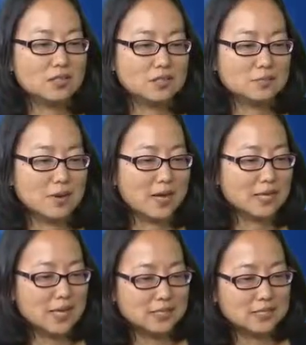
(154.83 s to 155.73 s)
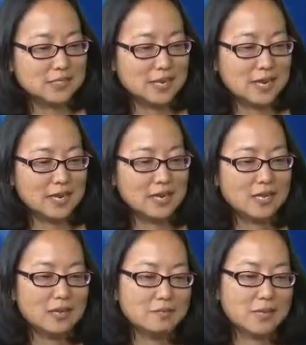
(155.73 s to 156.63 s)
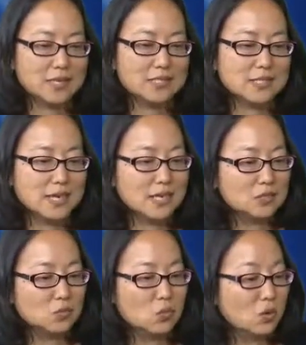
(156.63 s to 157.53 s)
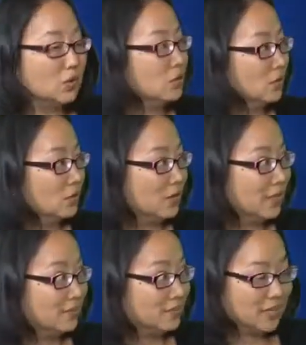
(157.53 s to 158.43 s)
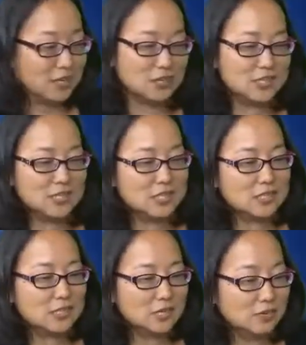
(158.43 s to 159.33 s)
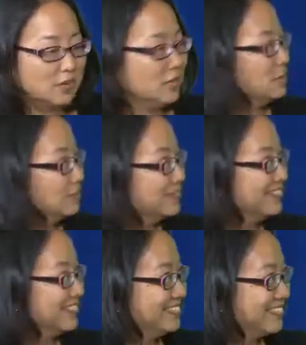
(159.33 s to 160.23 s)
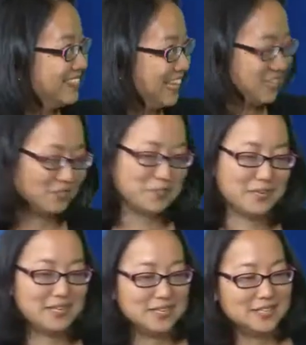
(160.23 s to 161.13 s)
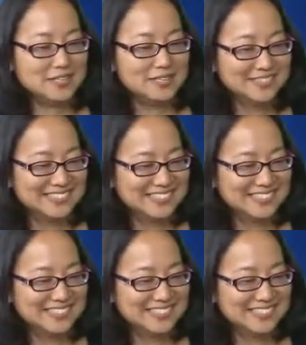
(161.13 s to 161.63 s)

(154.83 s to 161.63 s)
on to my guest today. My guest today is Warren Doi of the Energy Accelerator. Thanks for being here.